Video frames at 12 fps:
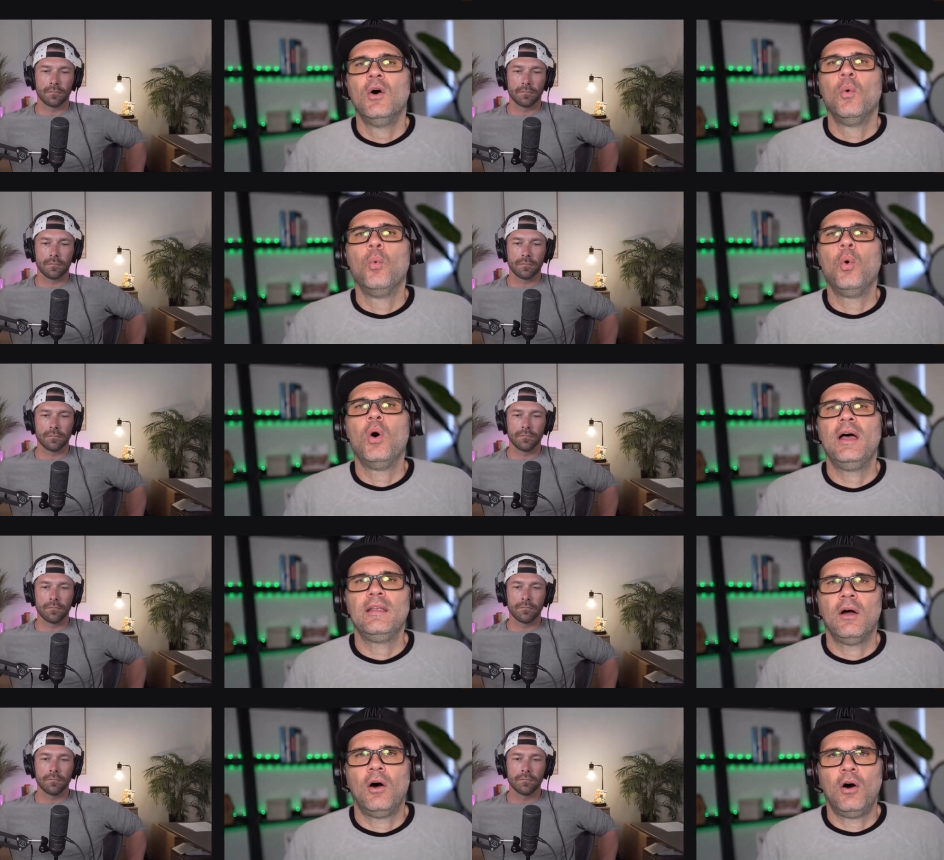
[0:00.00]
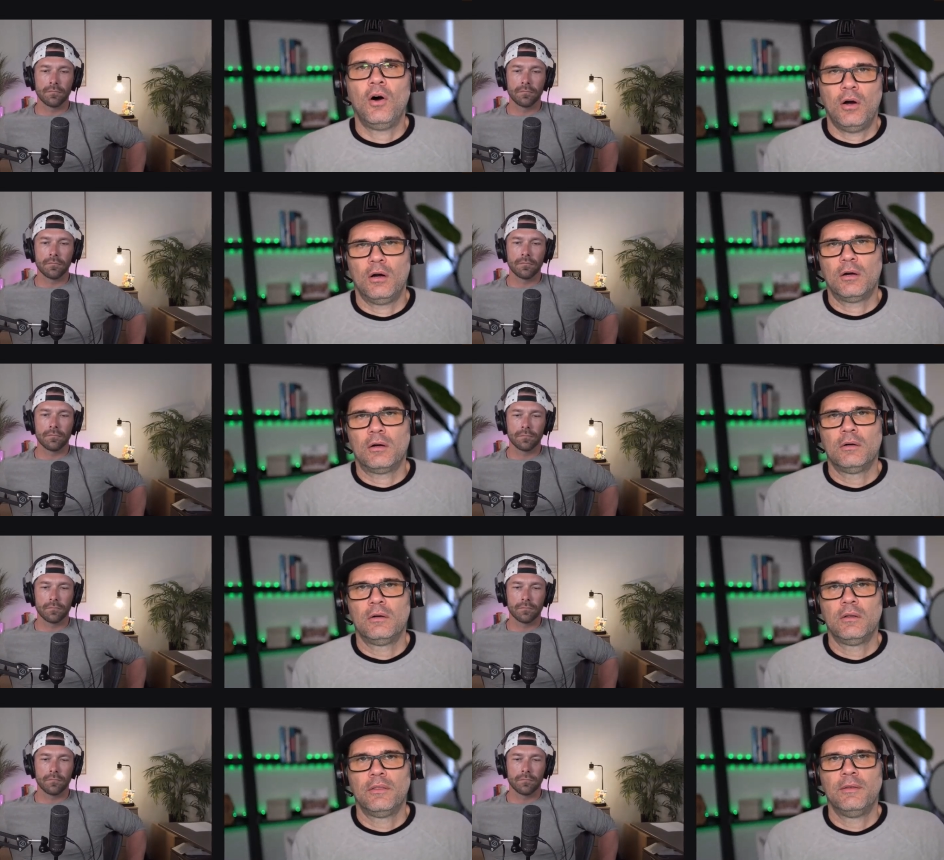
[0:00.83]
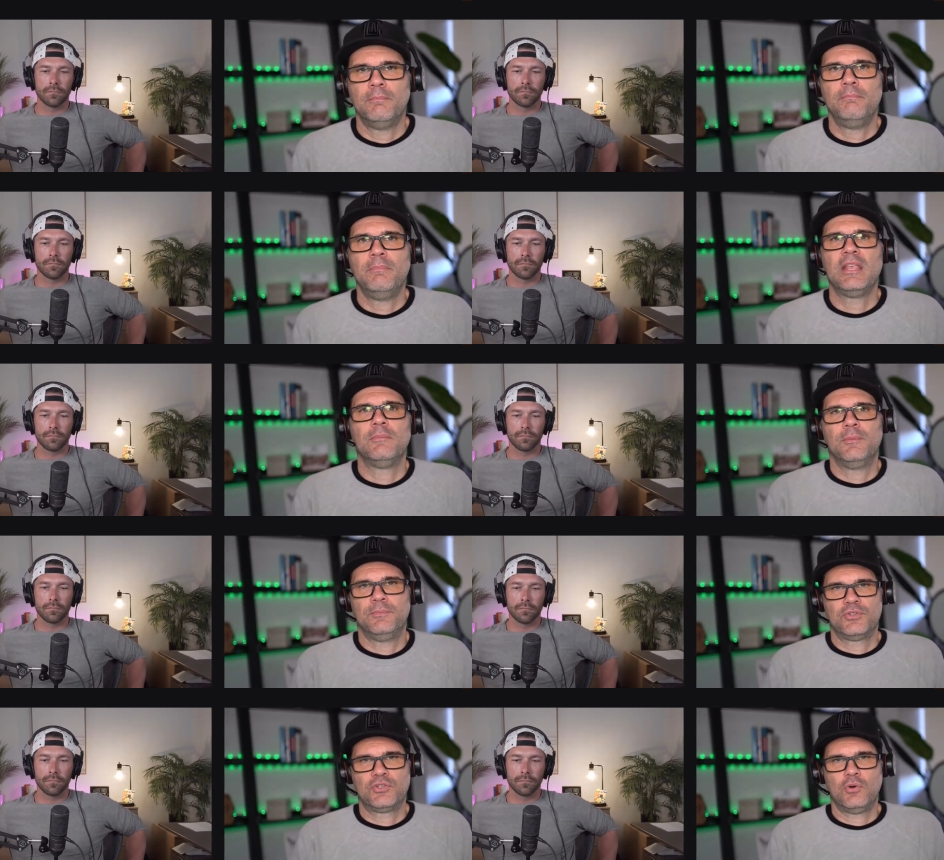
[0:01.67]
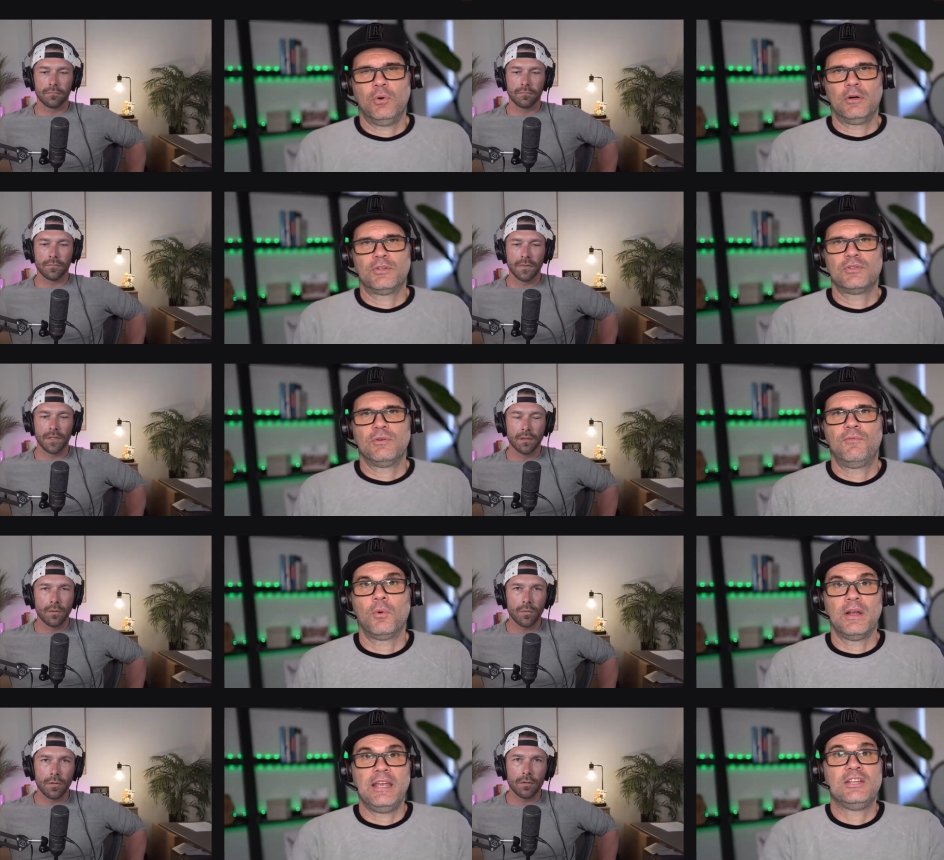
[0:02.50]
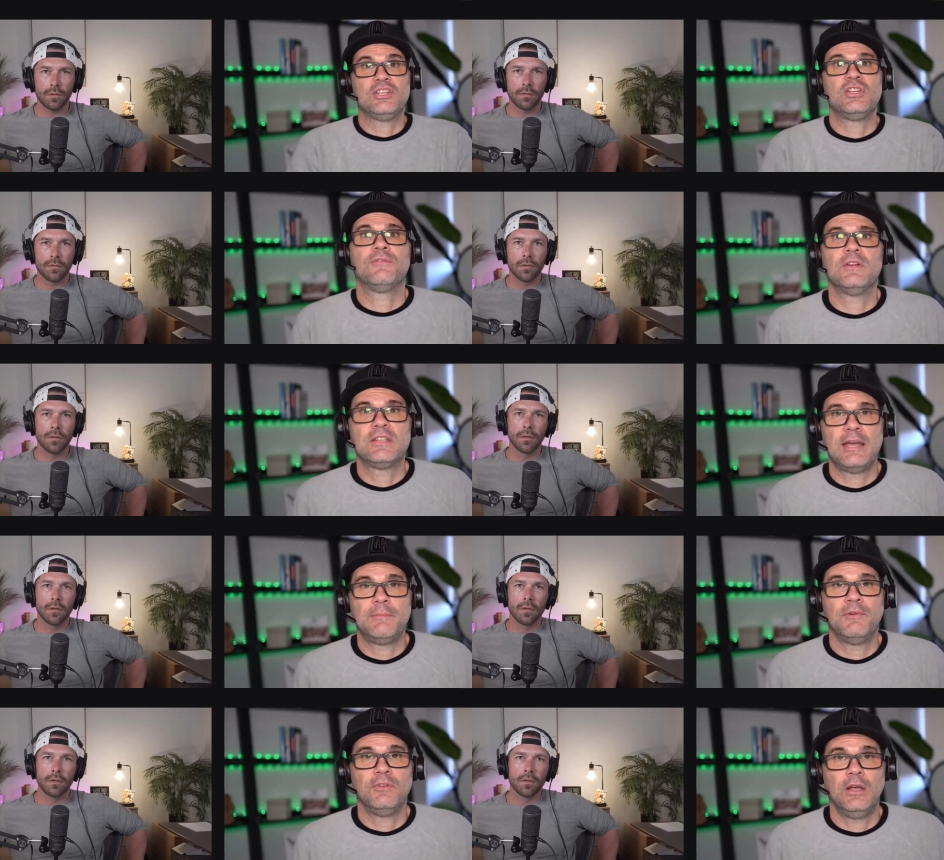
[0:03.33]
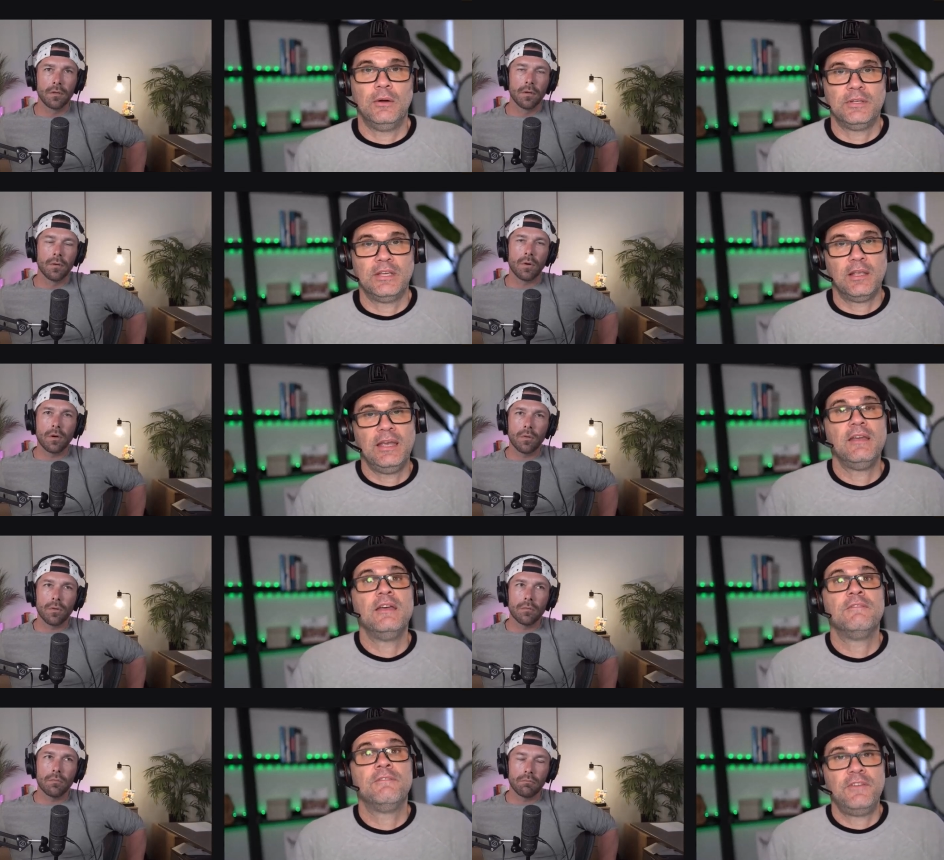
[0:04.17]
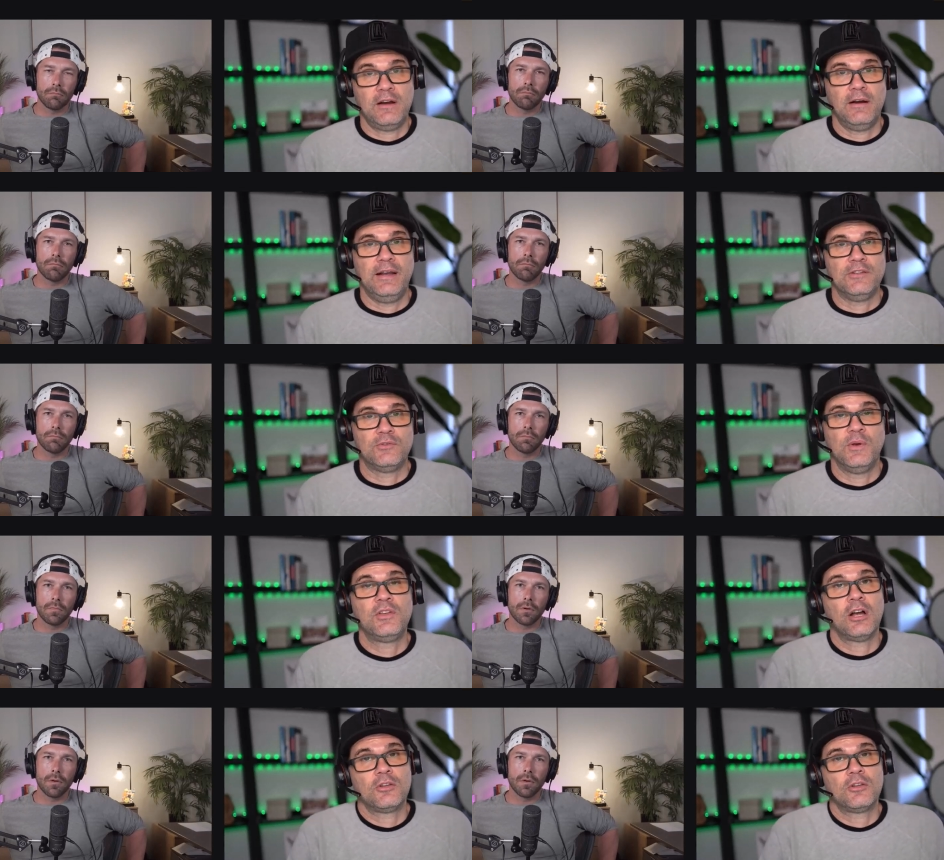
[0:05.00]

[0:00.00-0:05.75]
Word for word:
Speaker 1: What are the minimum scores for each different type of loan? It, well, it, it varies. we talked